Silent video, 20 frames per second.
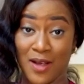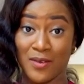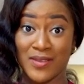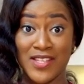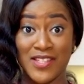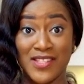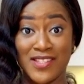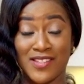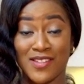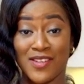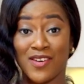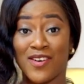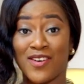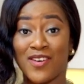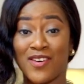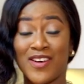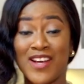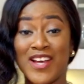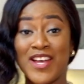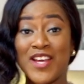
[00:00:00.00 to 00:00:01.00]
Now this is
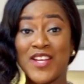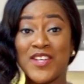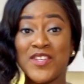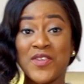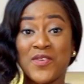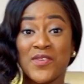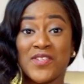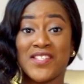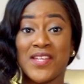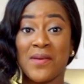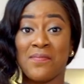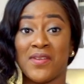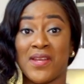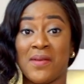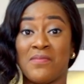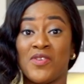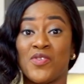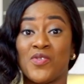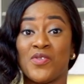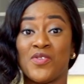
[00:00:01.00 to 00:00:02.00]
a new step that
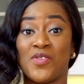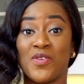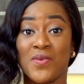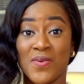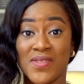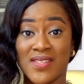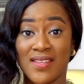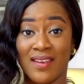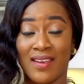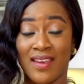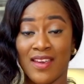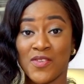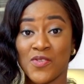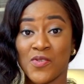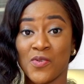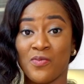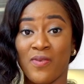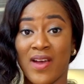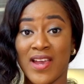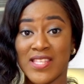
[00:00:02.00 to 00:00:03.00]
I'm introducing
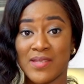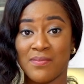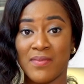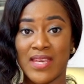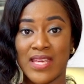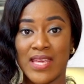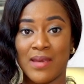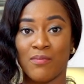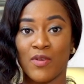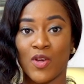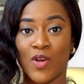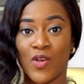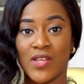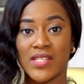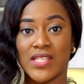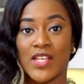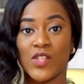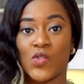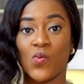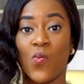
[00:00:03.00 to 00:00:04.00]
into rice making
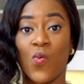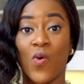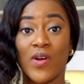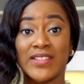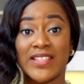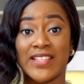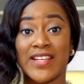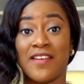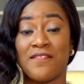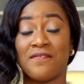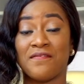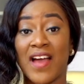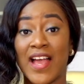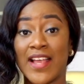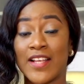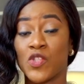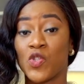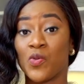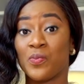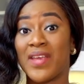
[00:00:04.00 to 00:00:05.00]
because it's one that I
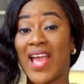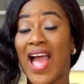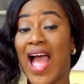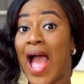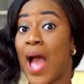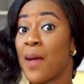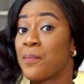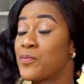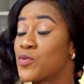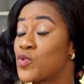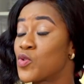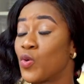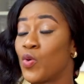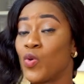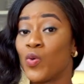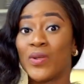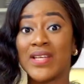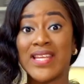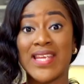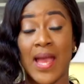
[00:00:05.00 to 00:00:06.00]
find to be
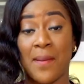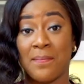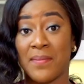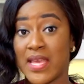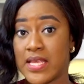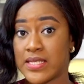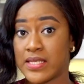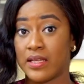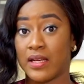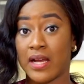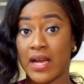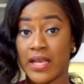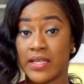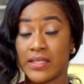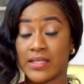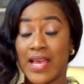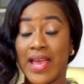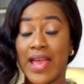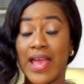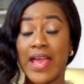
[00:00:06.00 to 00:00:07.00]
absolutely amazing, guys.